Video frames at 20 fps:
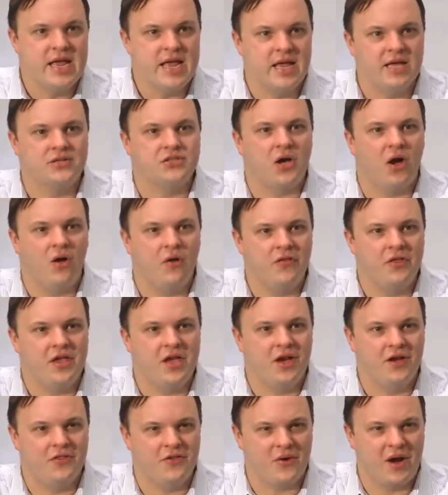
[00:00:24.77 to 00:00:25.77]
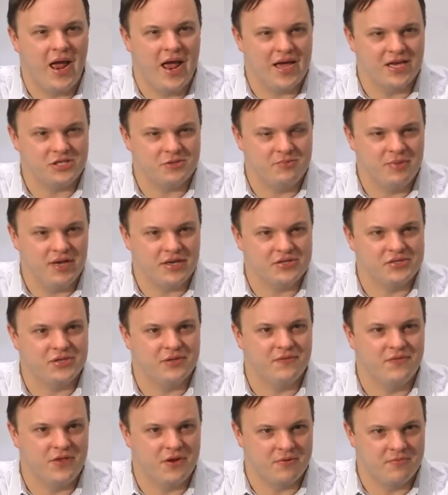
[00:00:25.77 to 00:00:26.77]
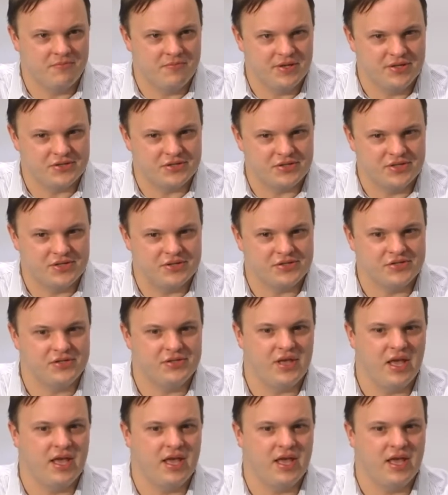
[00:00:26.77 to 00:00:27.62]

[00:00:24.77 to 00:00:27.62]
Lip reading: is all the other aspects of their business